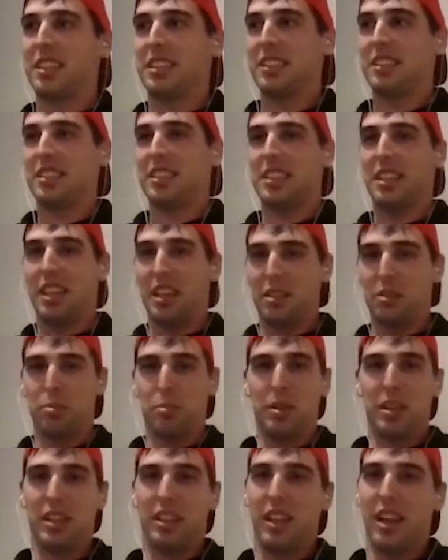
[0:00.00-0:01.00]
is. She
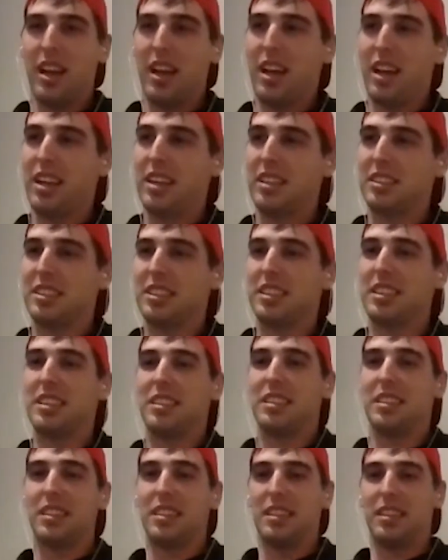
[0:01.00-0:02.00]
keeps me in line.
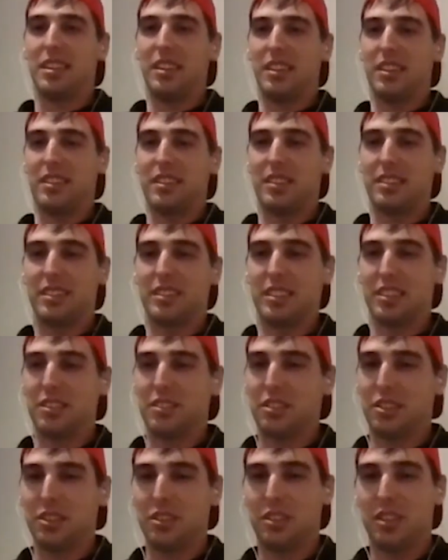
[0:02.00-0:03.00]
She,
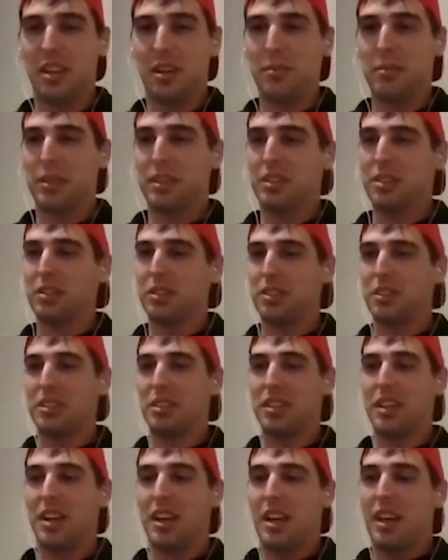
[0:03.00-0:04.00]
she'll tell me too.
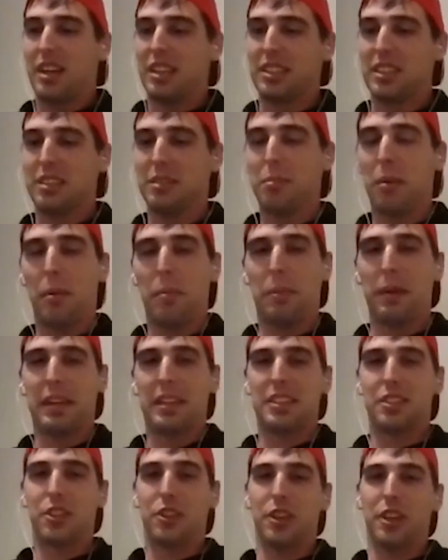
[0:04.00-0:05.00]
She's my
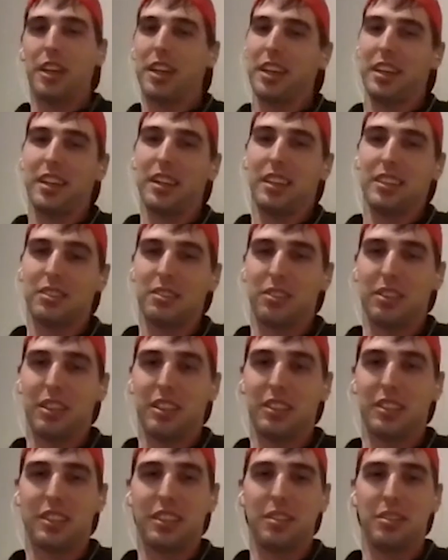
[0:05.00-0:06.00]
biggest critic as
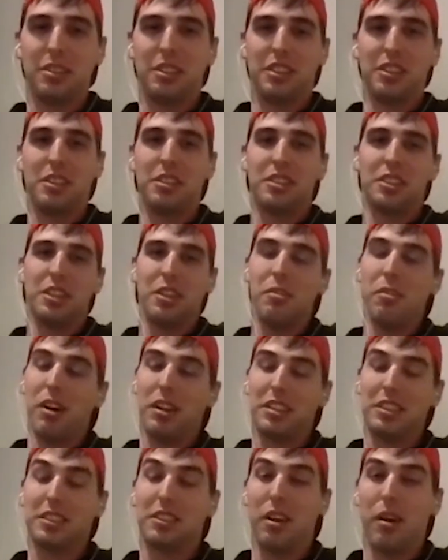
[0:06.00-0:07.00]
well. She
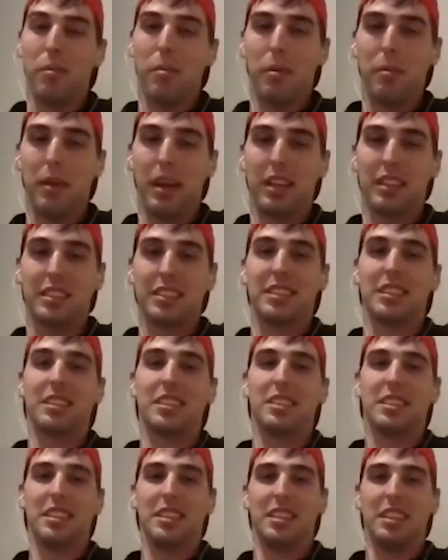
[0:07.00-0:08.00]
watches all my
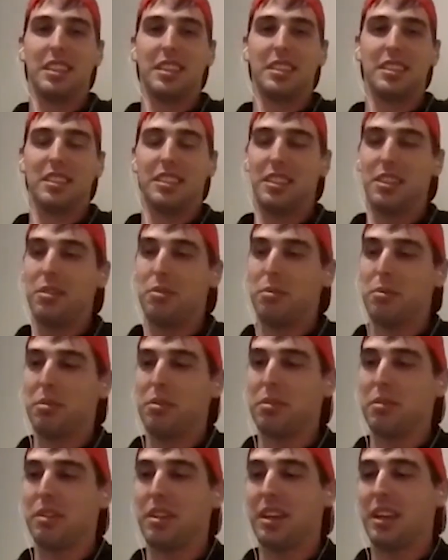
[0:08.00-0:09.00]
matches. She doesn't.
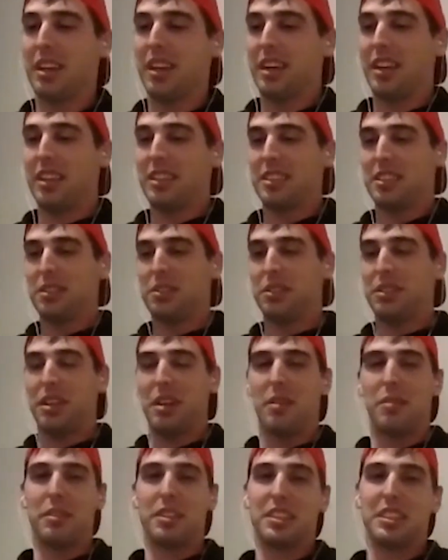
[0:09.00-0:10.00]
She'll
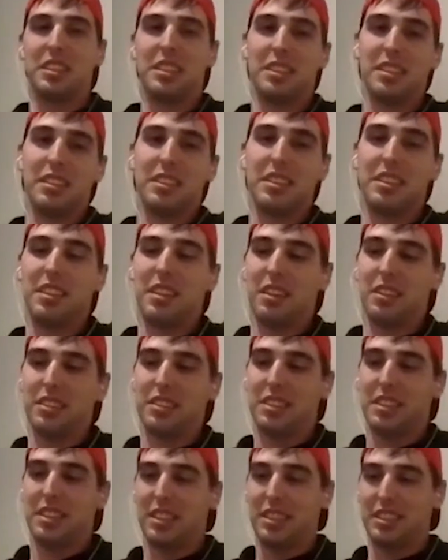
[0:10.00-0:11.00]
tell me
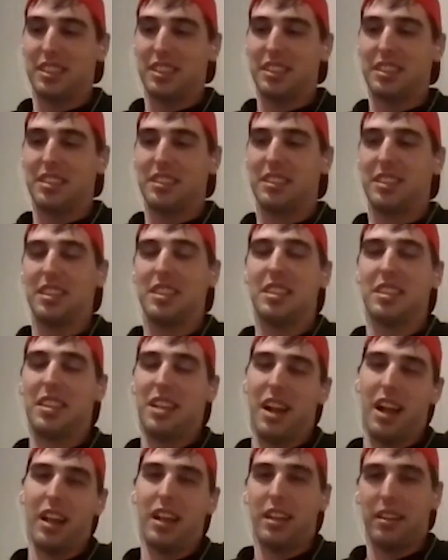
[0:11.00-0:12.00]
because she's
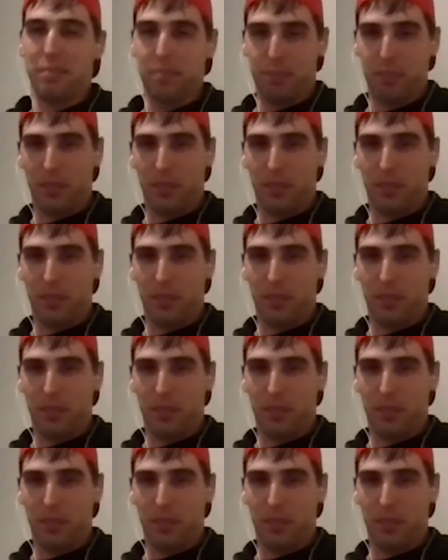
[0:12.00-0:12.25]
not